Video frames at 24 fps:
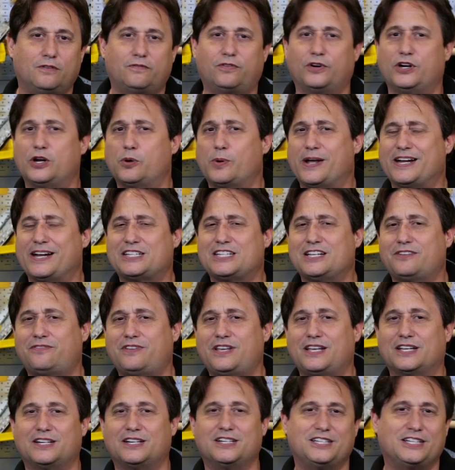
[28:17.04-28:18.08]
For Newegg
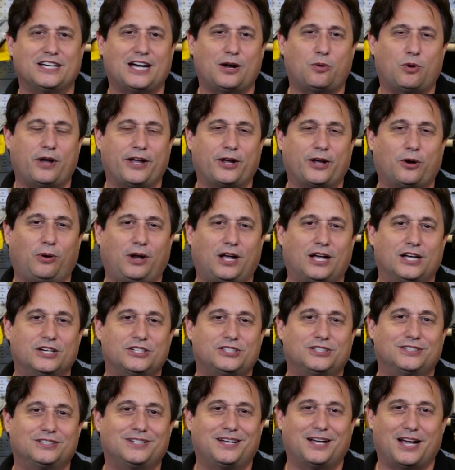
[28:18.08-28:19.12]
TV and DIY
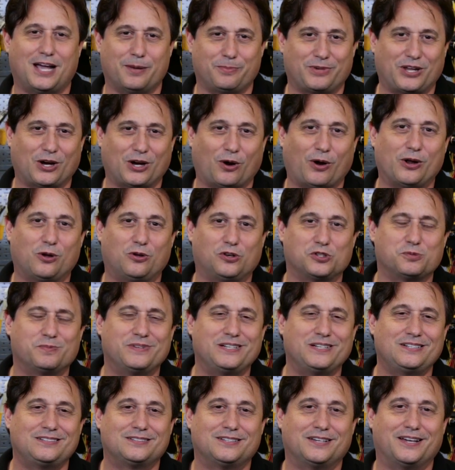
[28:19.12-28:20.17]
Garage, I'm Carey
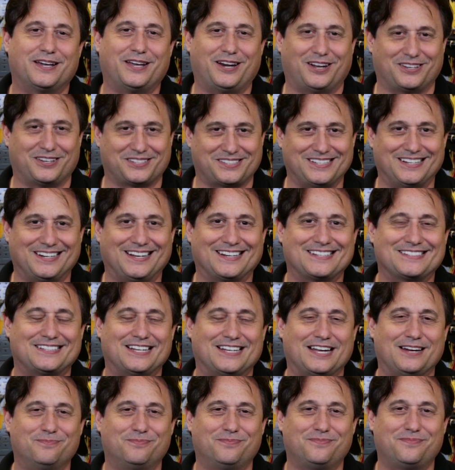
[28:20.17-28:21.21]
Holzman, and I'll see you next
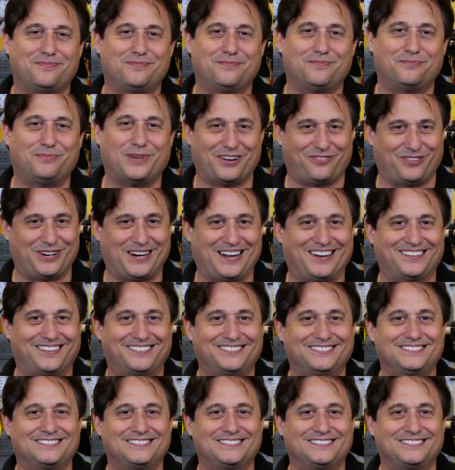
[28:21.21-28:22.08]
time. Bye for now.